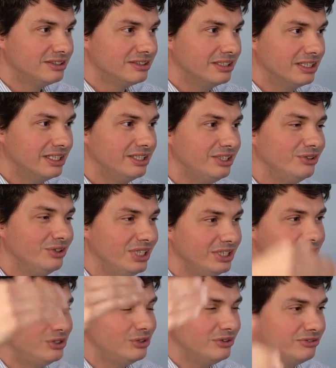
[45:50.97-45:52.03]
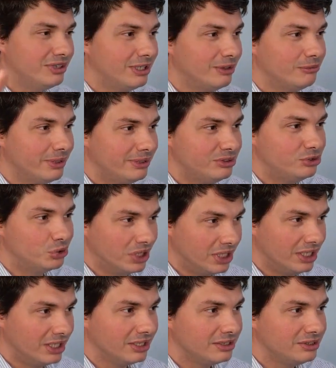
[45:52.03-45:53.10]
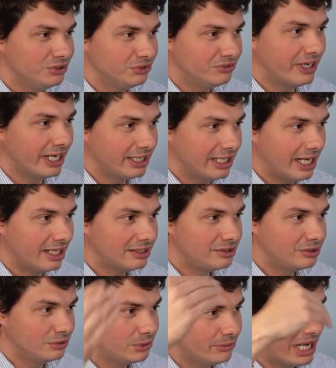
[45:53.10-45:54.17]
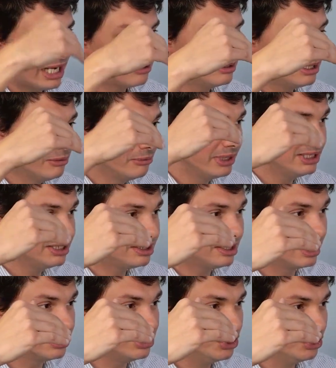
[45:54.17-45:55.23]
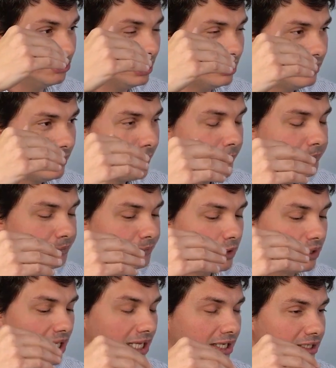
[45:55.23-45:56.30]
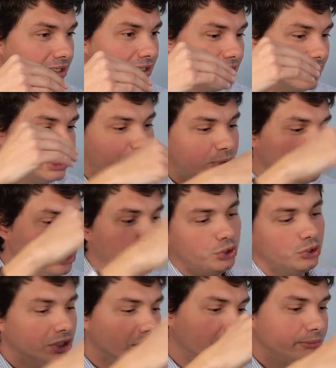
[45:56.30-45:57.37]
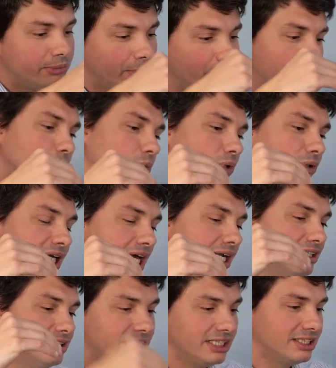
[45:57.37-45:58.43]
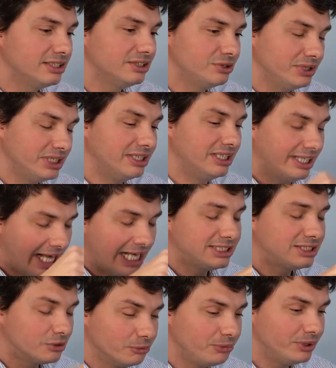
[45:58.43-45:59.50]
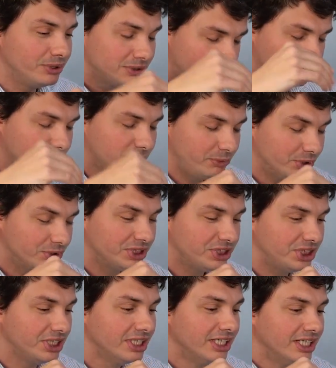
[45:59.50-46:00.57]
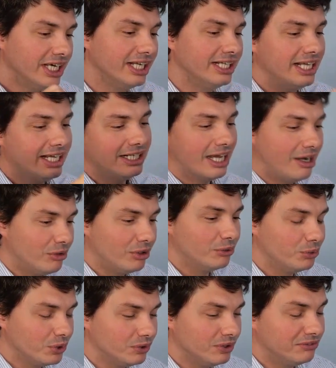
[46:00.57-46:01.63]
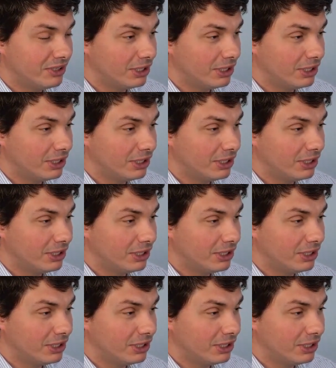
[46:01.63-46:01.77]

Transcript: And you need to develop a drug to fight that. So tobacco companies start doing, okay, let's put sugar. People will get addicted to it. That's conspiracy. And then now we'll develop a